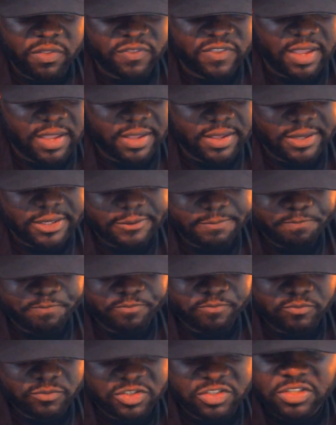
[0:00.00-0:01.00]
with
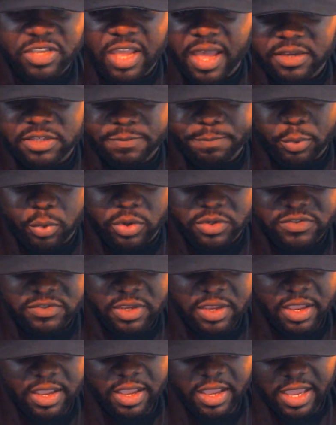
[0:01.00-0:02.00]
Sky
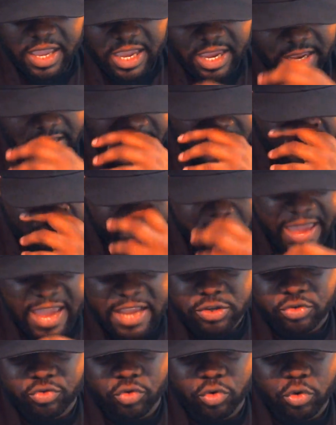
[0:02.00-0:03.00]
Sports and
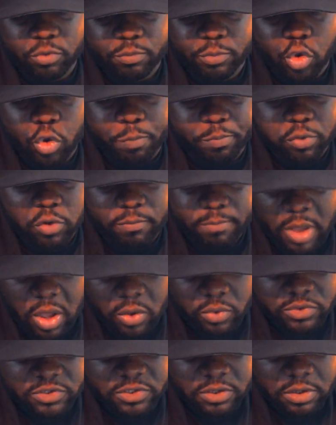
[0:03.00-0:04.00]
Matchroom who
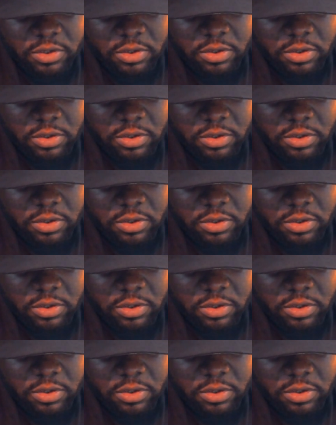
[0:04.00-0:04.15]
promote